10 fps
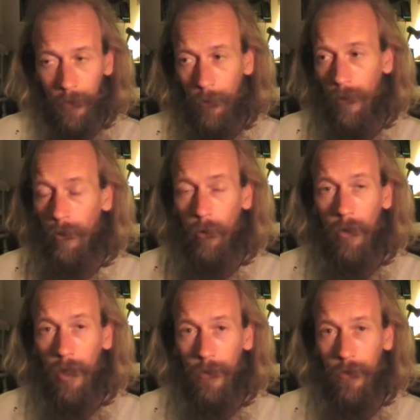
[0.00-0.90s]
And
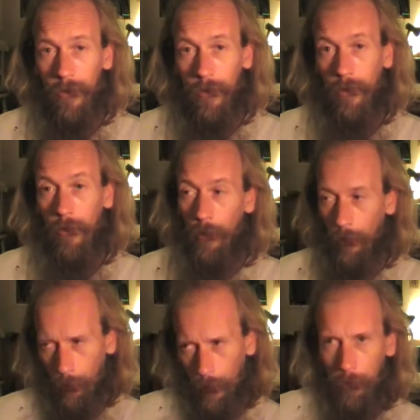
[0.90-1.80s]
all I just, you
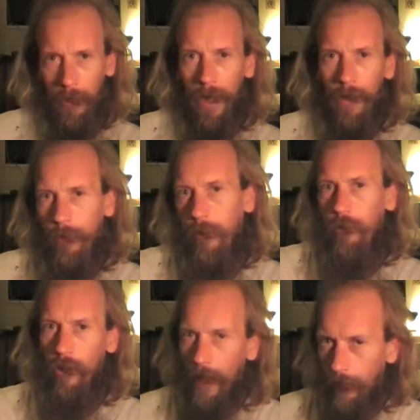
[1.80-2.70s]
know, we'd been having a
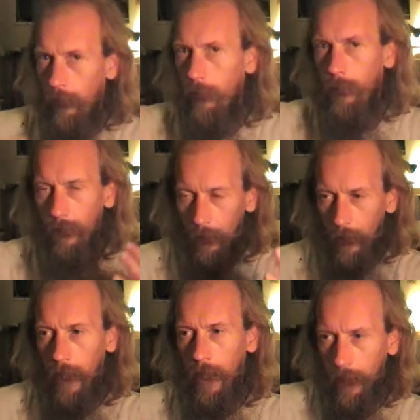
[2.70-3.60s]
chat, so
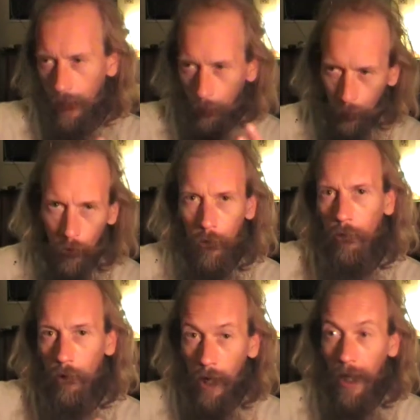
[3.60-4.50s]
he was on the
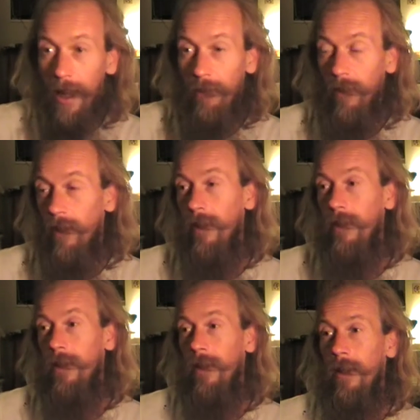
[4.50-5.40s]
right level,
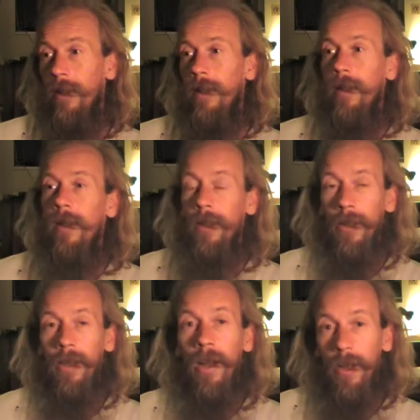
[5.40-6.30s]
and
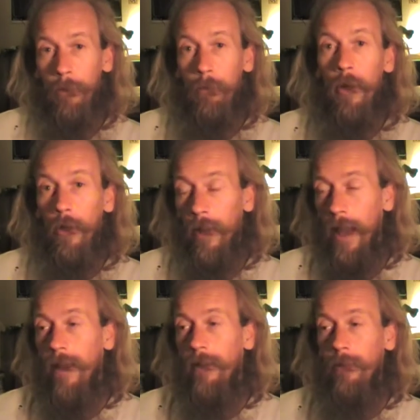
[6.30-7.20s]
I kind of put
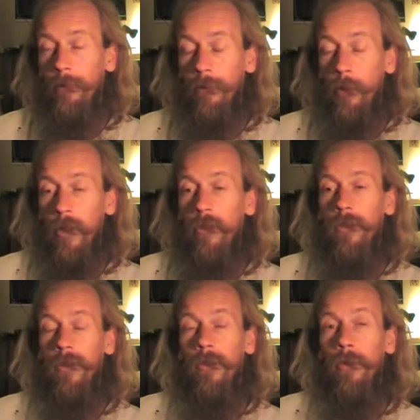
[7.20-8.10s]
that
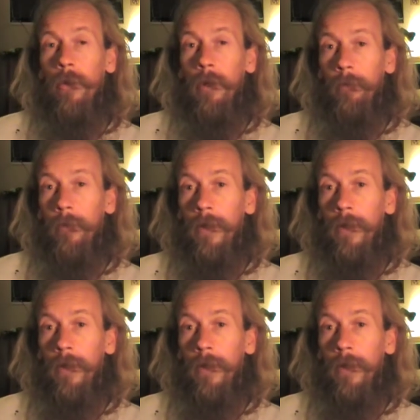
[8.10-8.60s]
question to him.